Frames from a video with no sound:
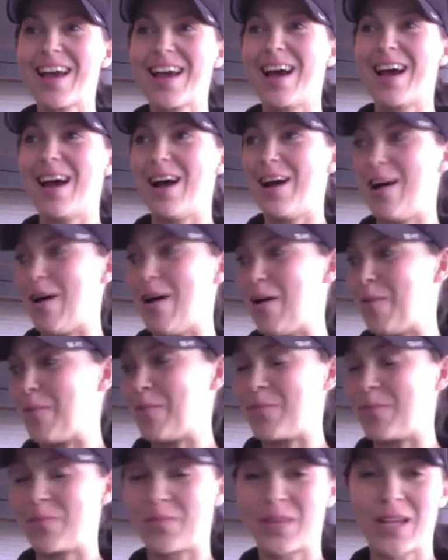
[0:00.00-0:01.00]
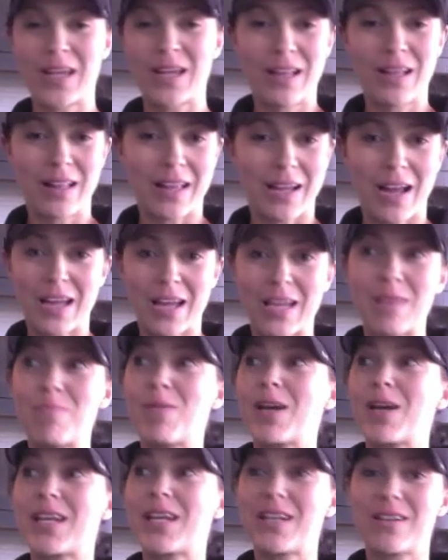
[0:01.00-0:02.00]
Like I keep
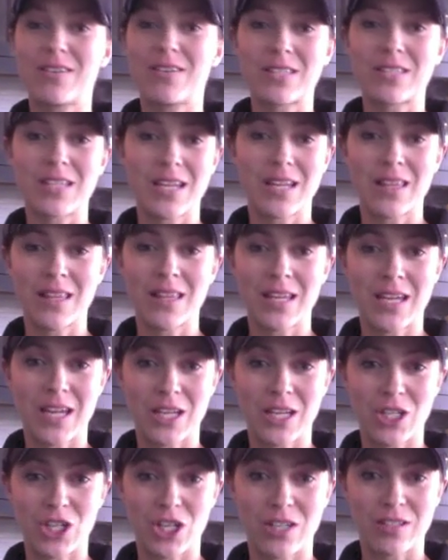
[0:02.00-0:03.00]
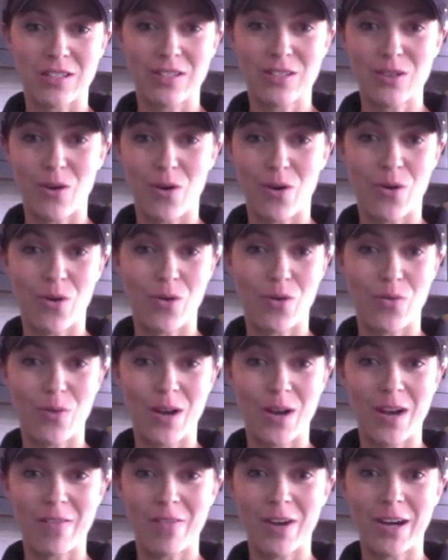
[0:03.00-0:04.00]
my heels in the kitchen. So
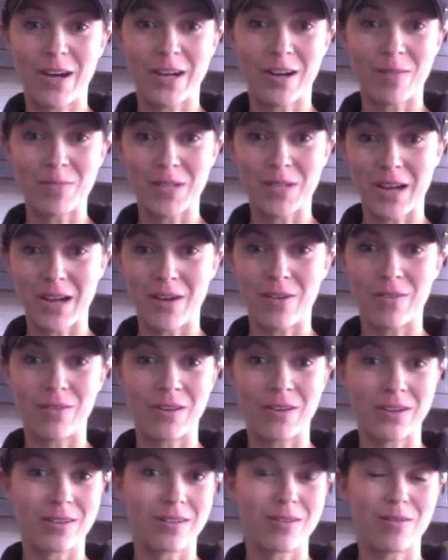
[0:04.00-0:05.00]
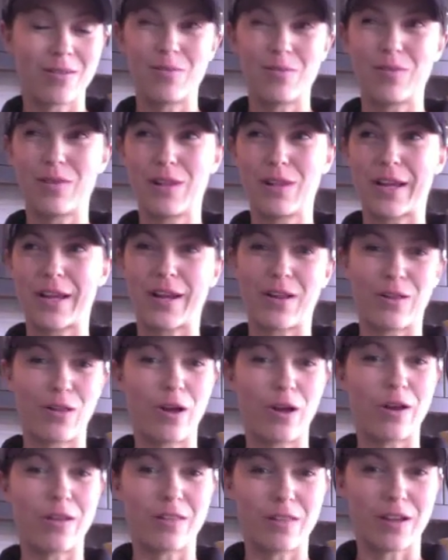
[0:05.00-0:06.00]
whenever I come down, like a
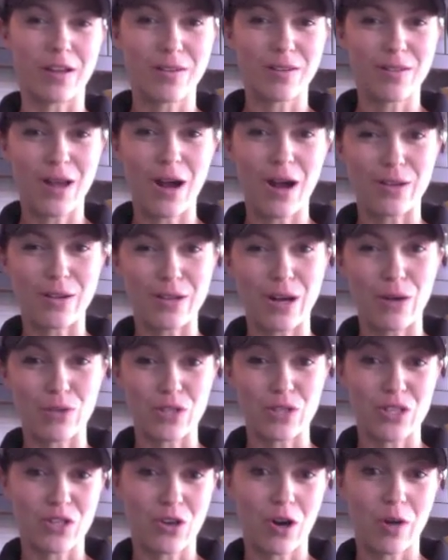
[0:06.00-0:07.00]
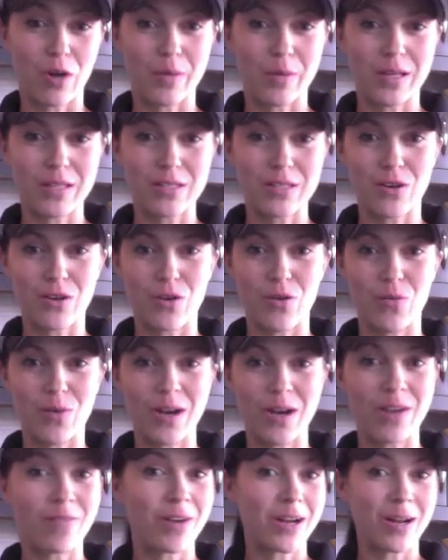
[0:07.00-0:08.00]
lot of the house's carpet. So
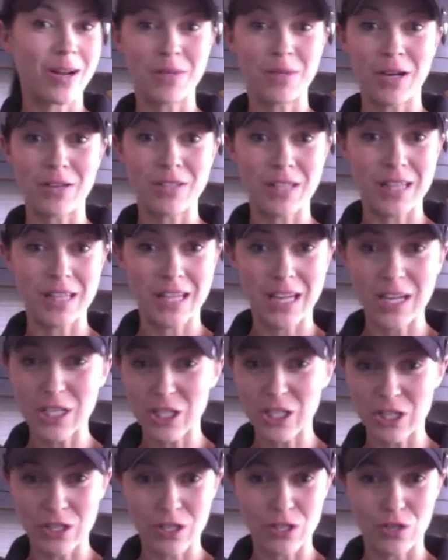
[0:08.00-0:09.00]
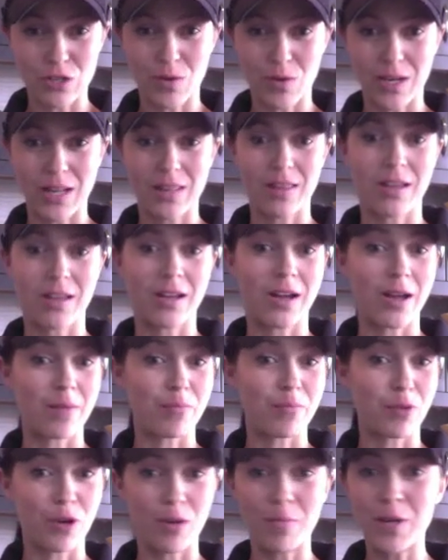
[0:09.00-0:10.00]
whenever I come down to the kitchen to do anything, I
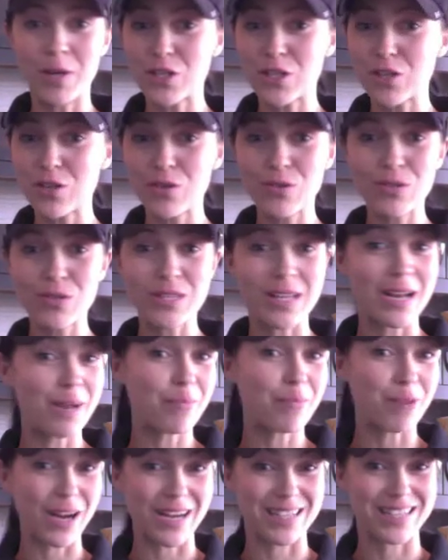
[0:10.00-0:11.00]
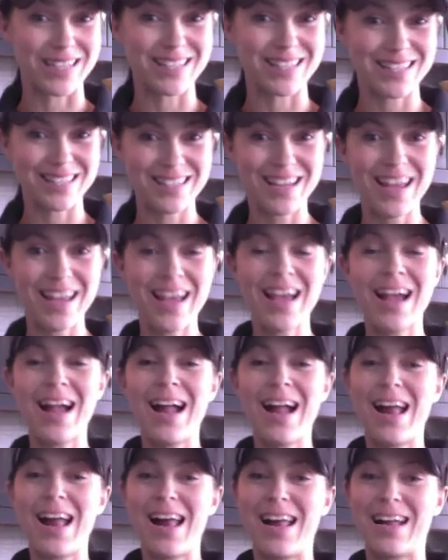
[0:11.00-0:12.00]
put on my shoes and I practice.
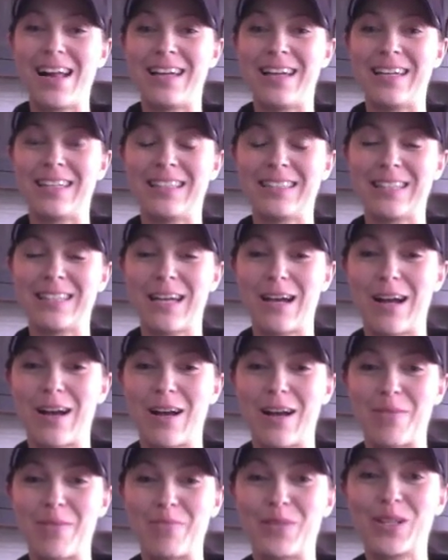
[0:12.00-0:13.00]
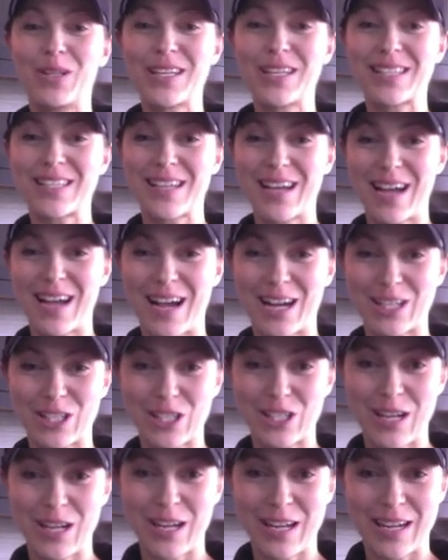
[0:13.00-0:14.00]
And Melissa
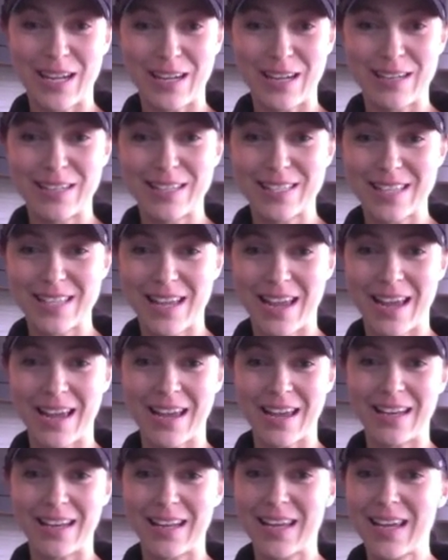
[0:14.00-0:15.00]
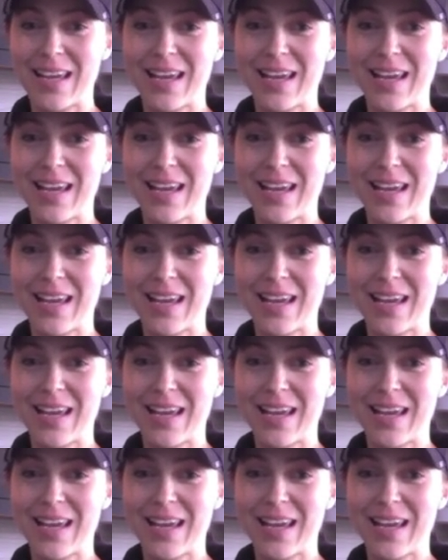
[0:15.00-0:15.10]
actually said,